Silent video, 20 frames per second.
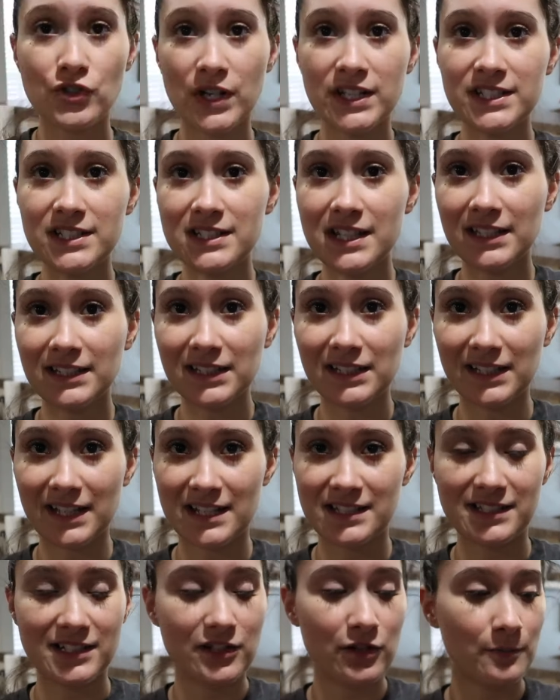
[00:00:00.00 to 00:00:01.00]
So I just like the
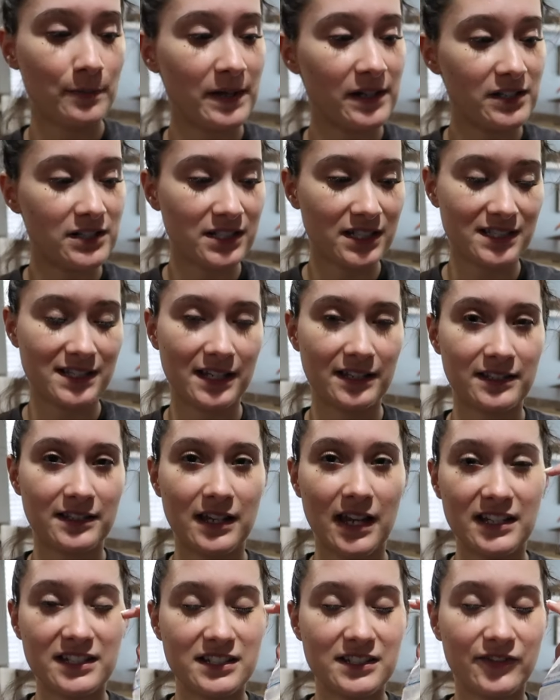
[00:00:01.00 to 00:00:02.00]
Lansinoh betters because
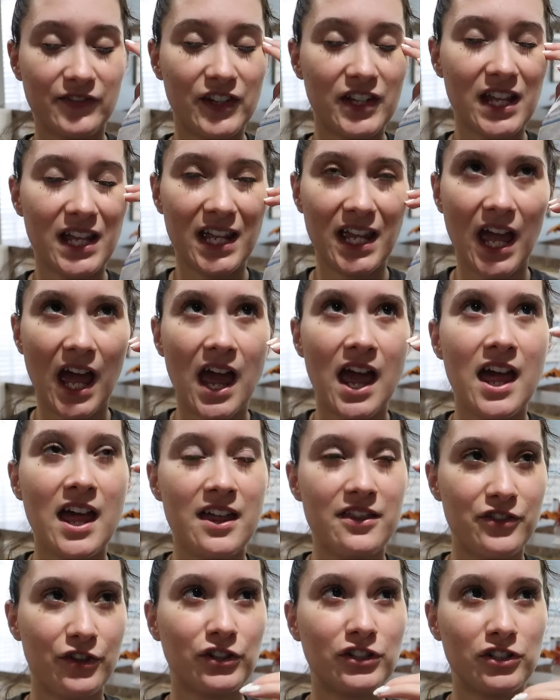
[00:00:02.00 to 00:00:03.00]
I just feel like
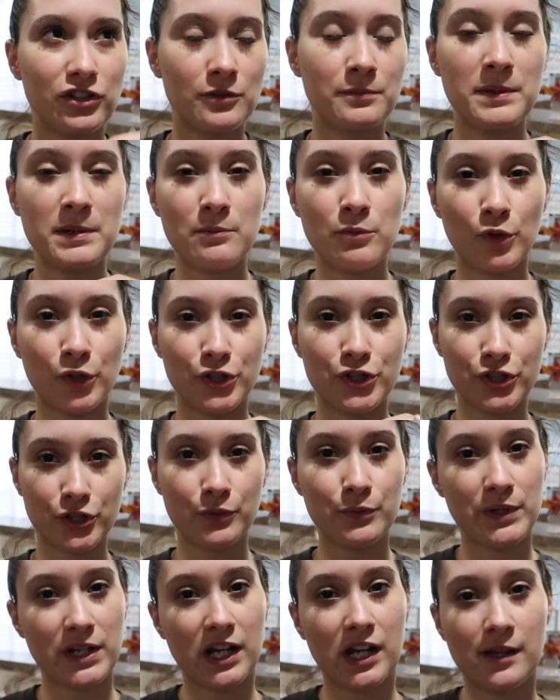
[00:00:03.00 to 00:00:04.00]
they're a little bit more
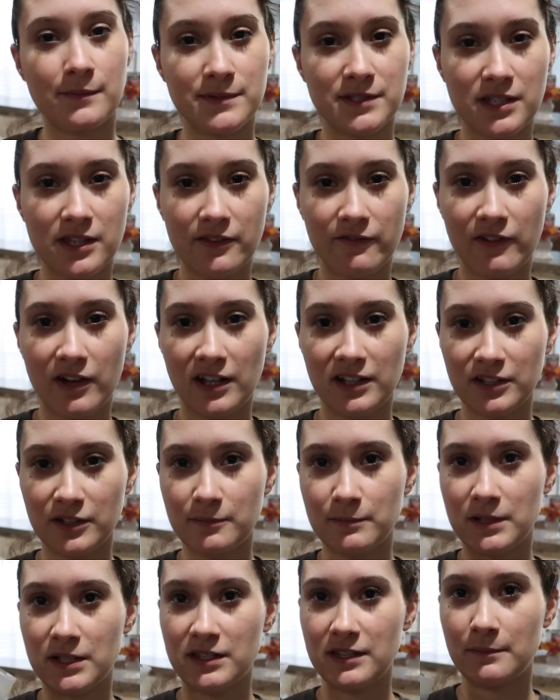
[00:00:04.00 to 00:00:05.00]
true when it comes to the
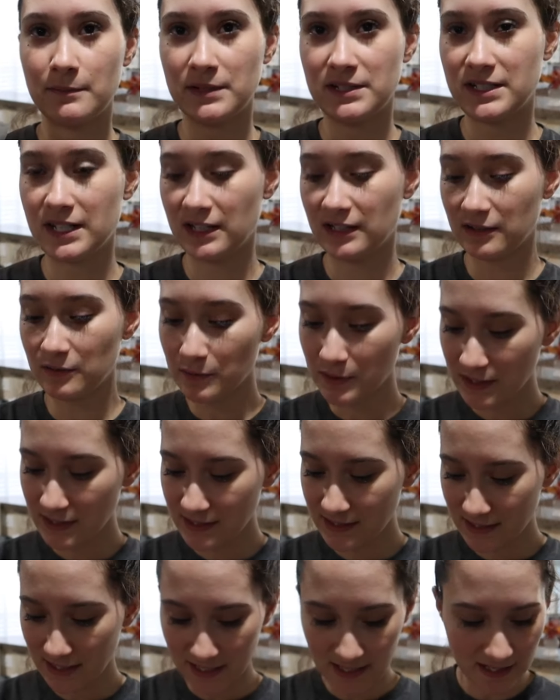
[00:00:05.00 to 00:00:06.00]
volume than the Medela
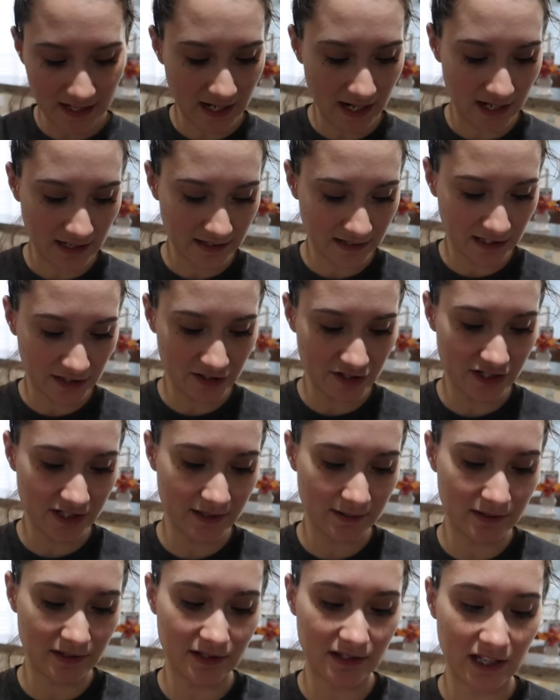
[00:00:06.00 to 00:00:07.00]
ones, and
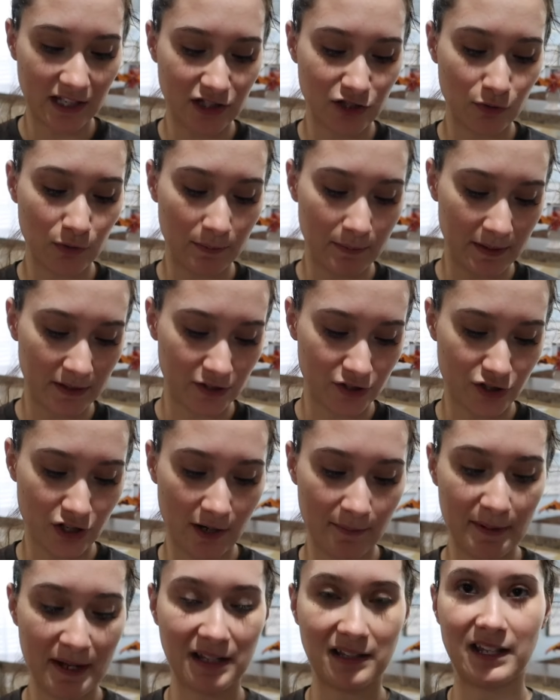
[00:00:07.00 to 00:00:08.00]
they do a better
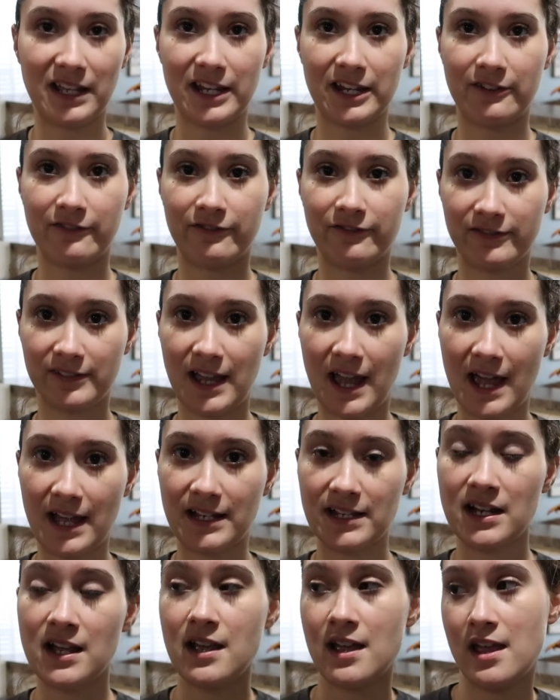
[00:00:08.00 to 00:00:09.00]
job at laying
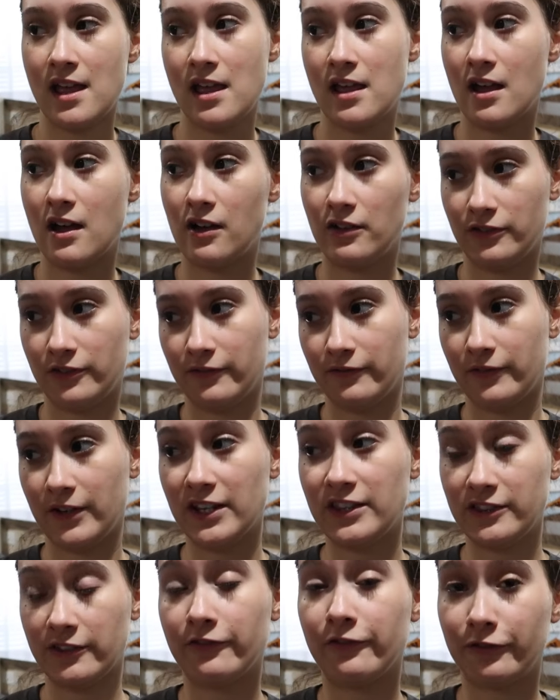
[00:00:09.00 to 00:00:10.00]
flat on the
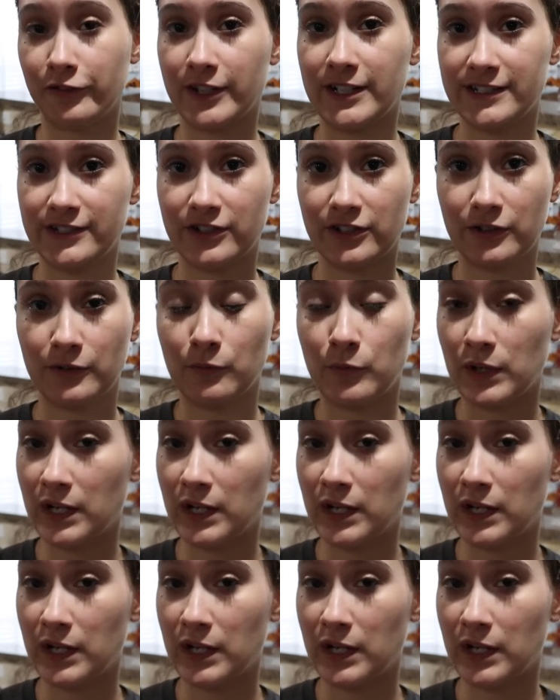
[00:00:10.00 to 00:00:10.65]
in the freezer